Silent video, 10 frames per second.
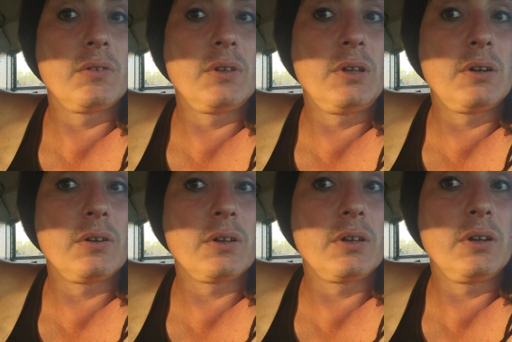
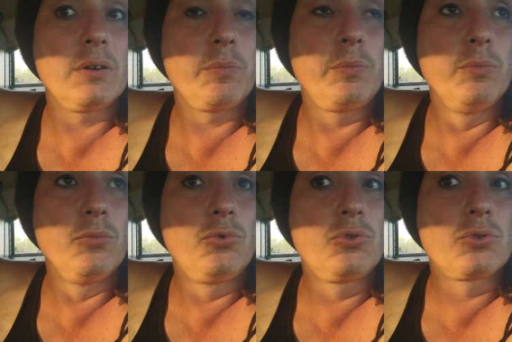here, here
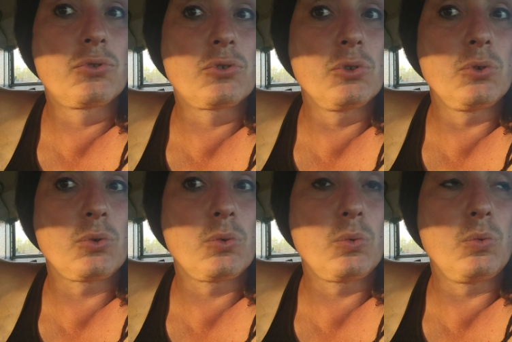
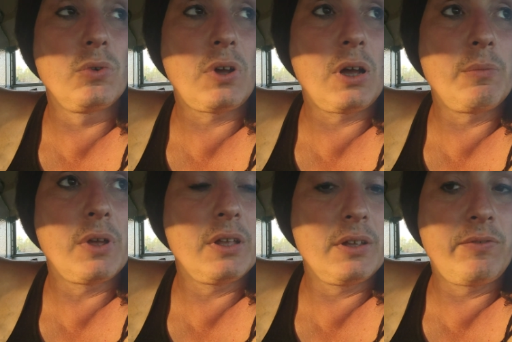soon.
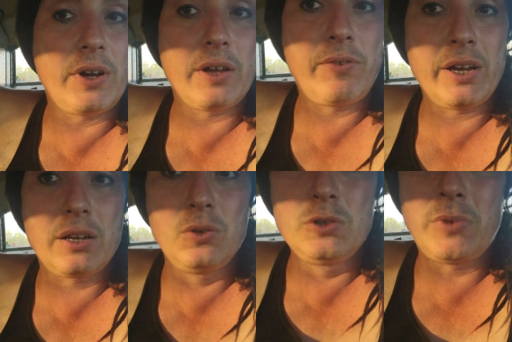I'm, if I if I
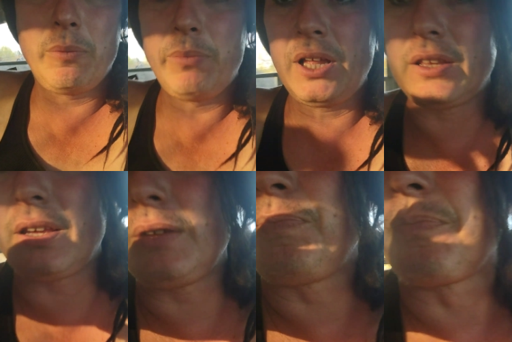can lose my
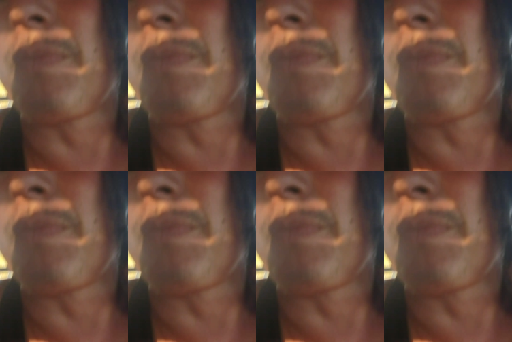belly,